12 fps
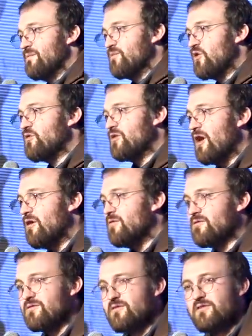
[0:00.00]
Broke
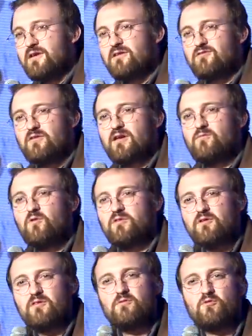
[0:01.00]
codes during the Eritrean War,
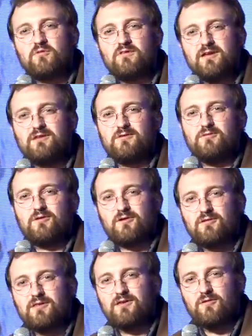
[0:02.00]
the only world leader who
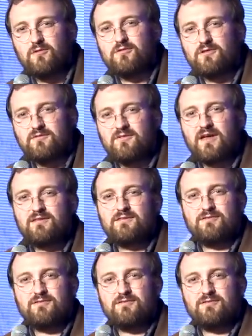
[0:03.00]
currently holds an advanced